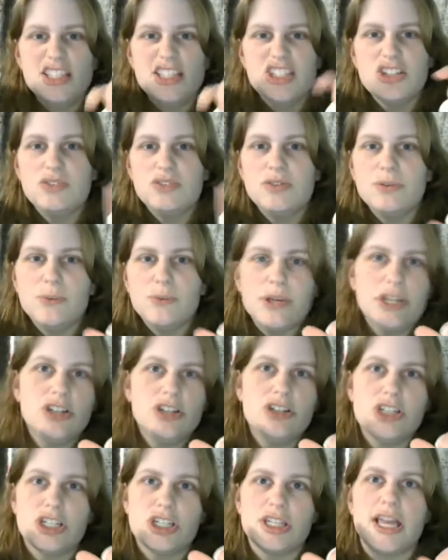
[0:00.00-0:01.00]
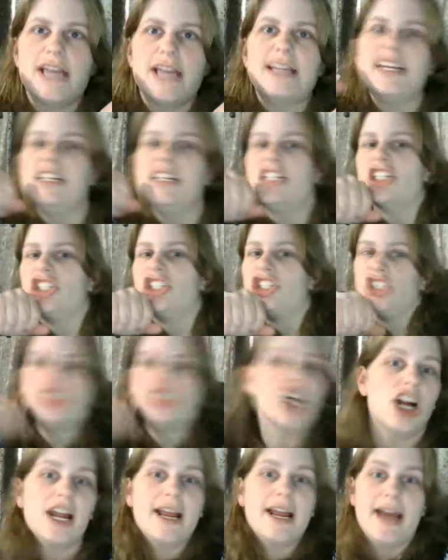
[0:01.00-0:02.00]
These are for when you just like need to
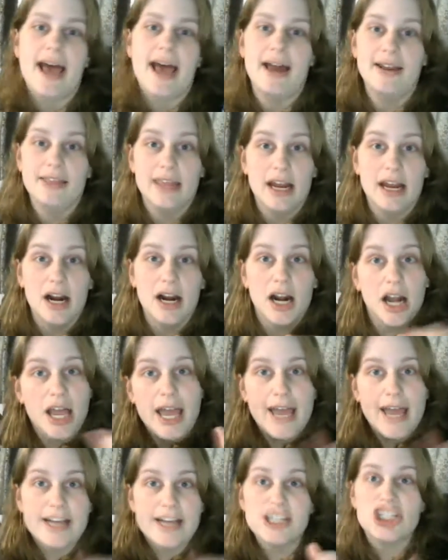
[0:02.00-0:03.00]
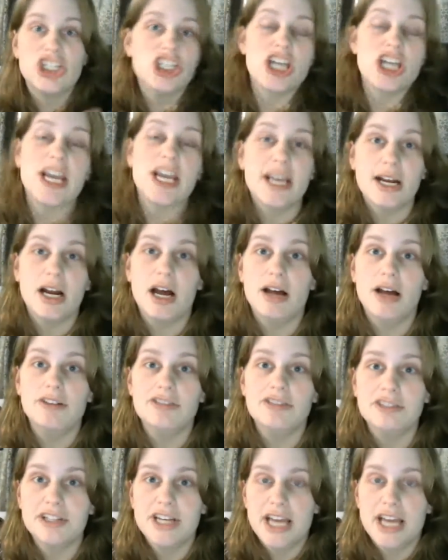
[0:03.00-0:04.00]
jerk it out of there and shake it
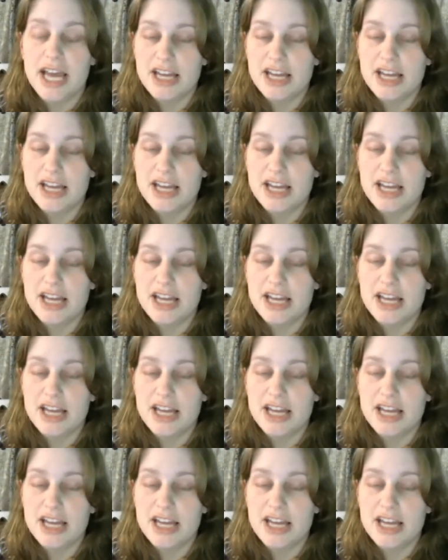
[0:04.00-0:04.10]
off,